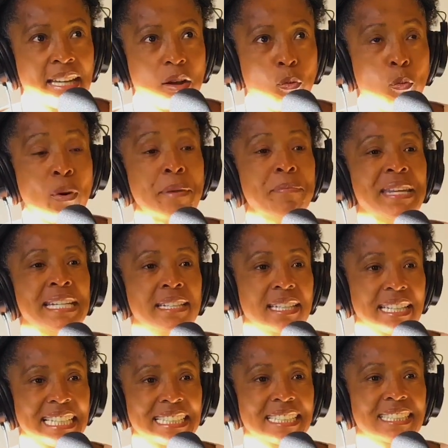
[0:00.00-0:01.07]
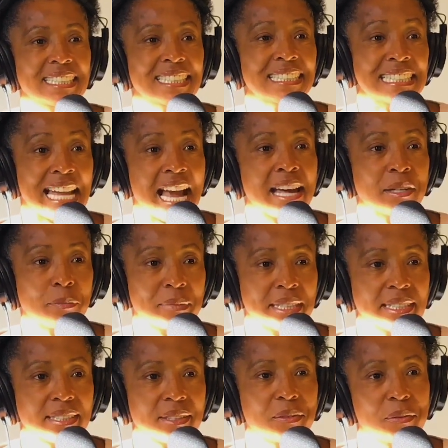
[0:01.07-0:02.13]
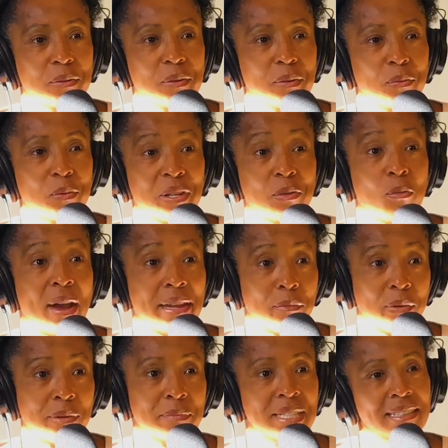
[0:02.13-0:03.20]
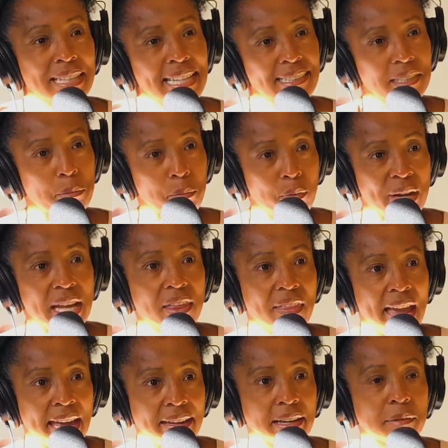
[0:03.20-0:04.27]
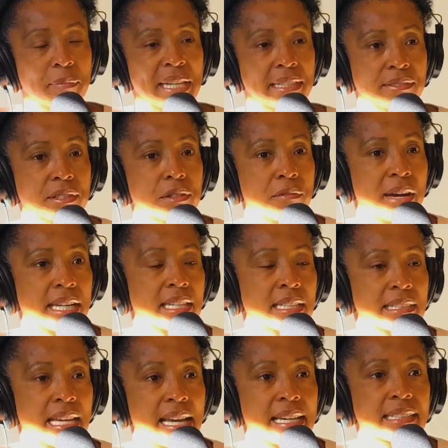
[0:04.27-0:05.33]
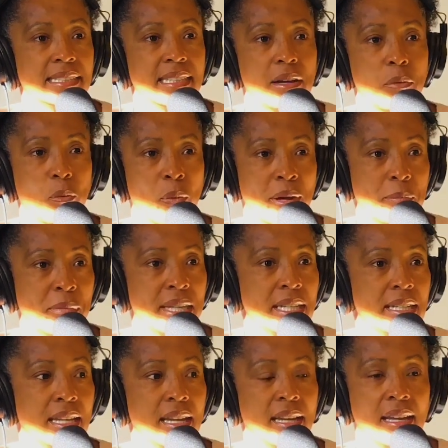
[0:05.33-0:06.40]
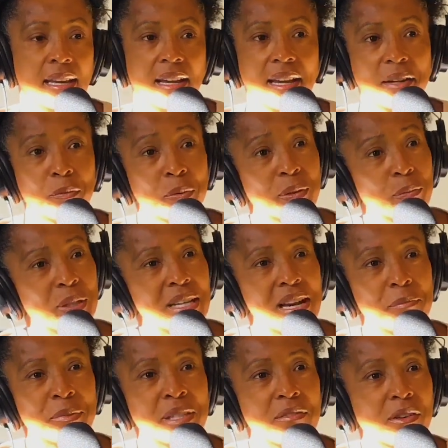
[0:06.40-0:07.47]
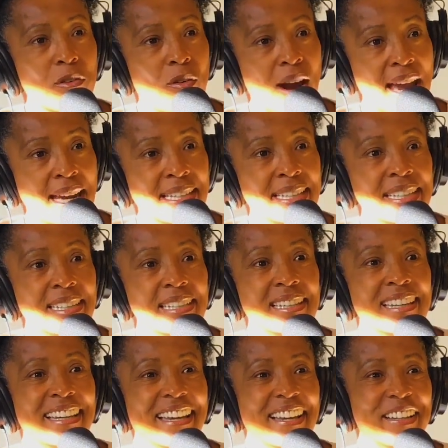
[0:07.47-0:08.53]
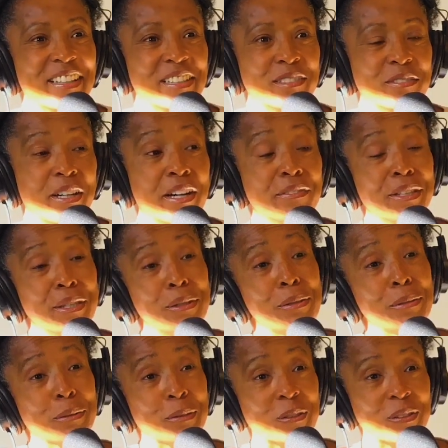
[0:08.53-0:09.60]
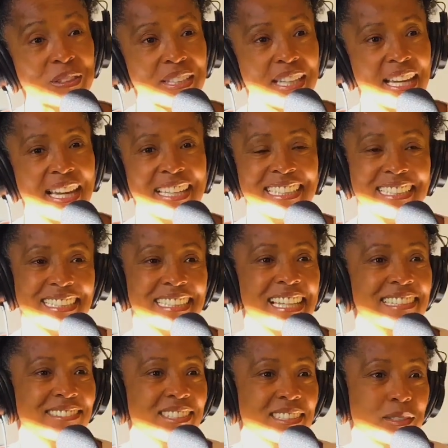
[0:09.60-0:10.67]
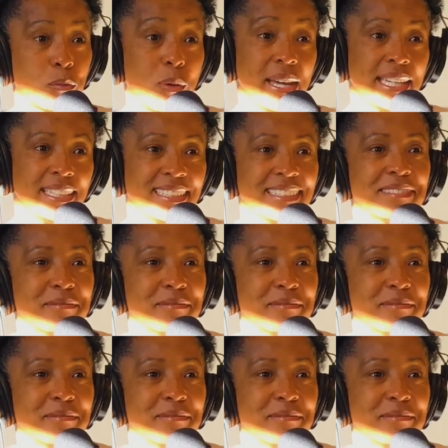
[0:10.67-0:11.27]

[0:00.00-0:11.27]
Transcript: women isn't synonymous with white women, like to break that up and to recognize that women, we come in a variety of hues, and it's not just white.